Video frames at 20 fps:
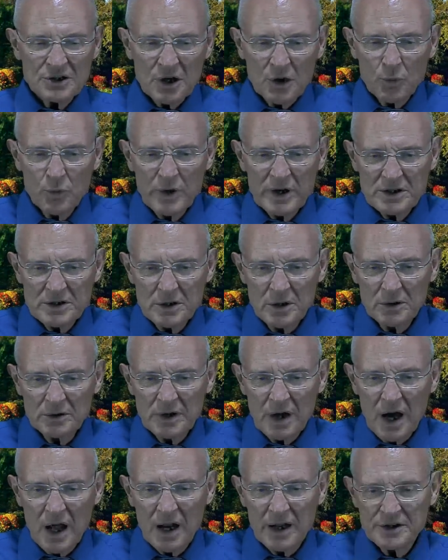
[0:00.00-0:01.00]
original
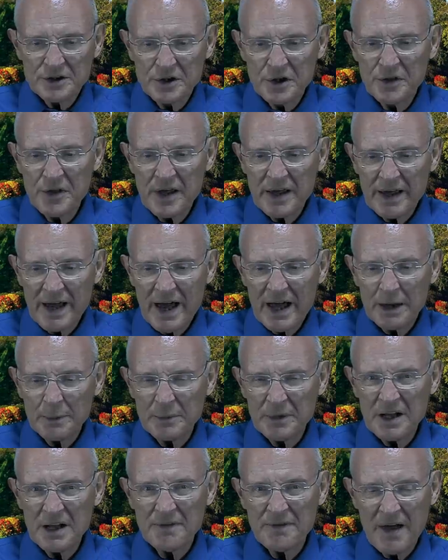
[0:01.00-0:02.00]
knowledge do you think Adam
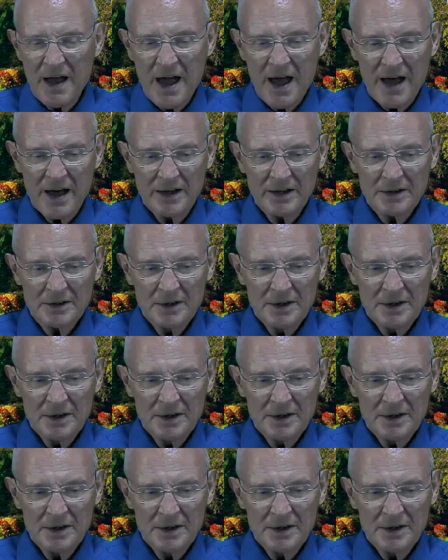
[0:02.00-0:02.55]
and Eve had?